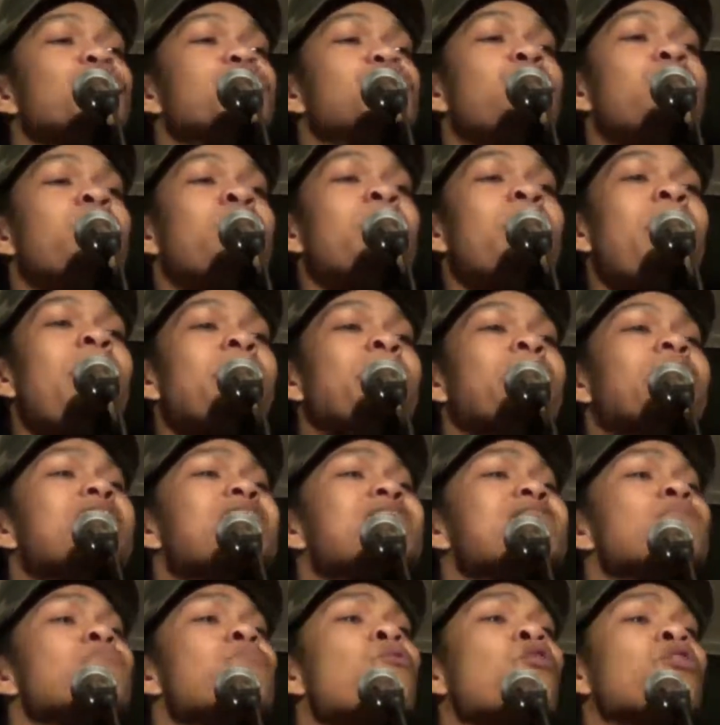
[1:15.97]
what's on my mind, but
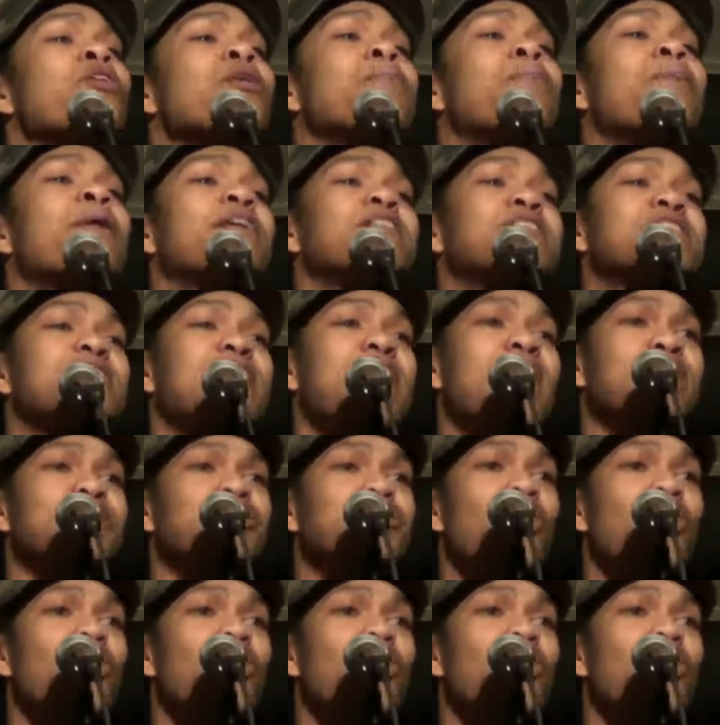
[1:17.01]
this is more than a punchline,